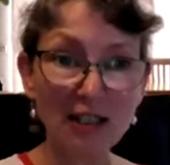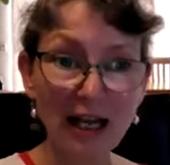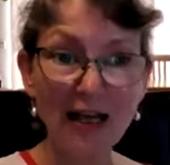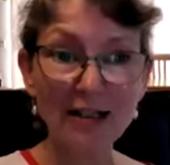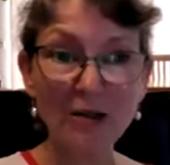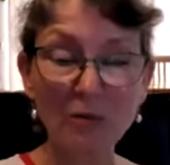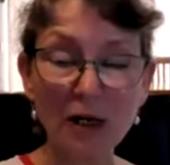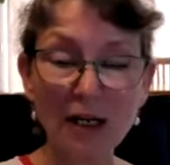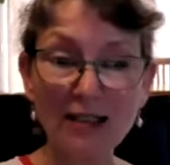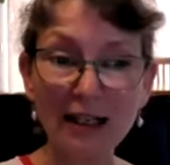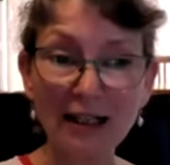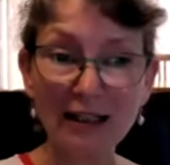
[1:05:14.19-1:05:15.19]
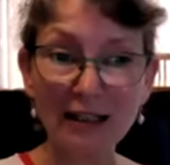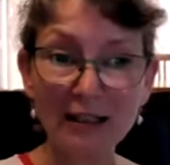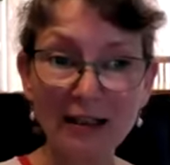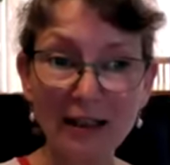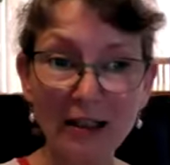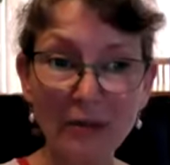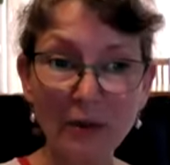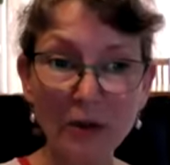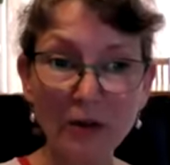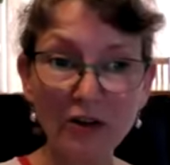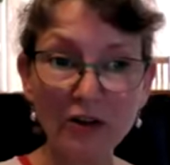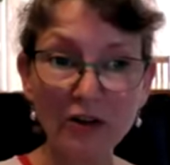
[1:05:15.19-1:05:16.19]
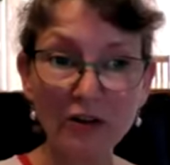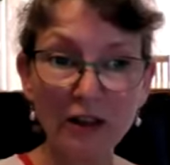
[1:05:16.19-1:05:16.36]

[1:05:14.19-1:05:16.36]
get some rectangular tables,